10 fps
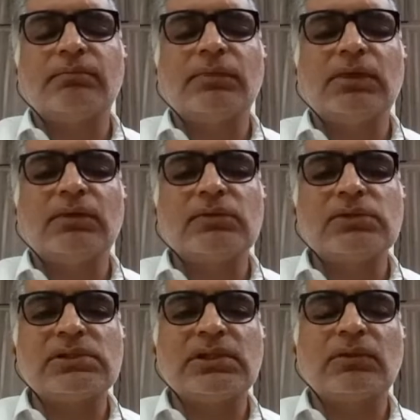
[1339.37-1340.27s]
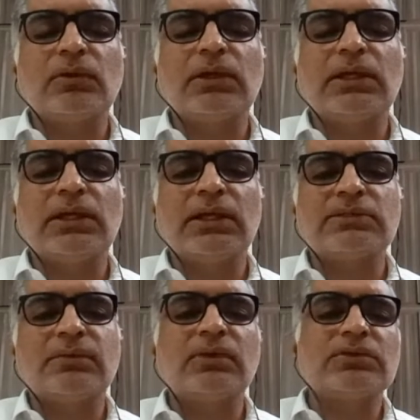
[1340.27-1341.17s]
individuals in rural
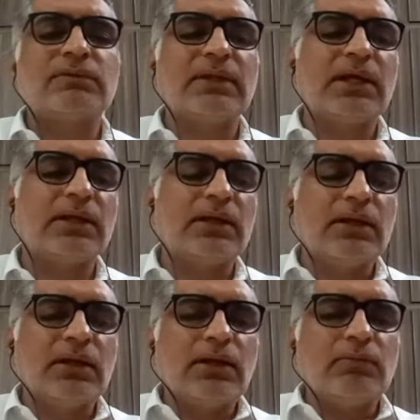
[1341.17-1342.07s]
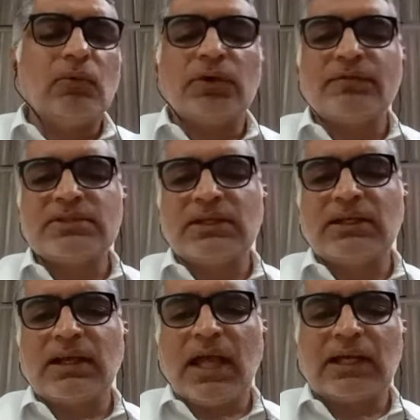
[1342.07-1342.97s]
areas, because of their more
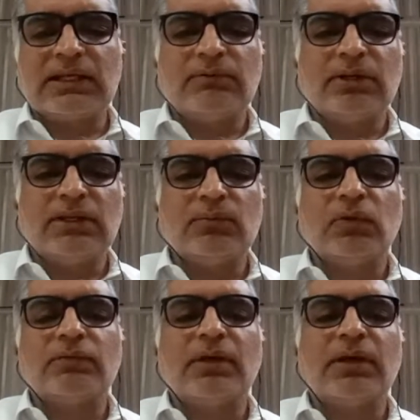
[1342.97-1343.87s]
physical activity, more wear